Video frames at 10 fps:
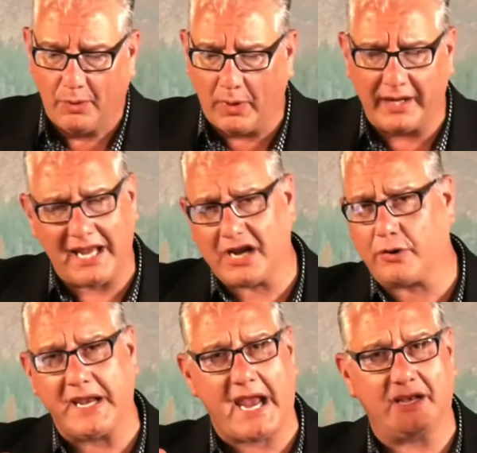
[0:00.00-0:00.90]
What He
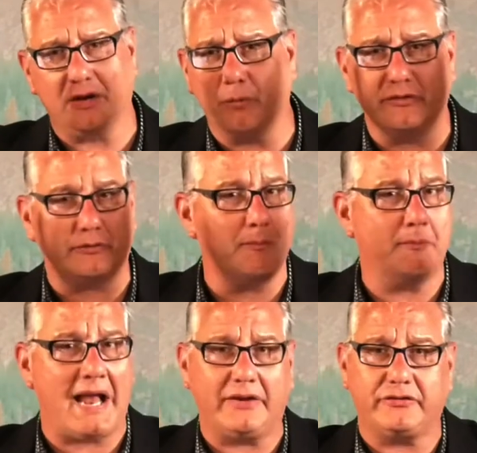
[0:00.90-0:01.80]
created was
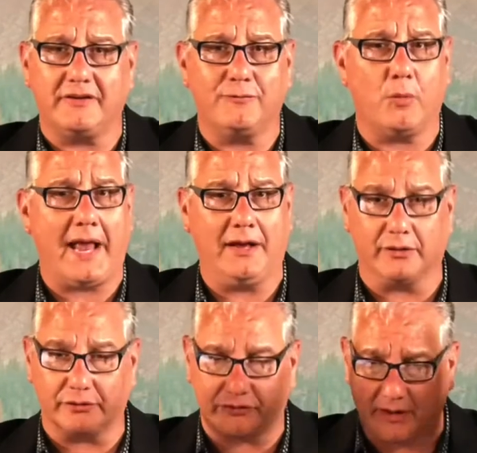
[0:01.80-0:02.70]
massive whales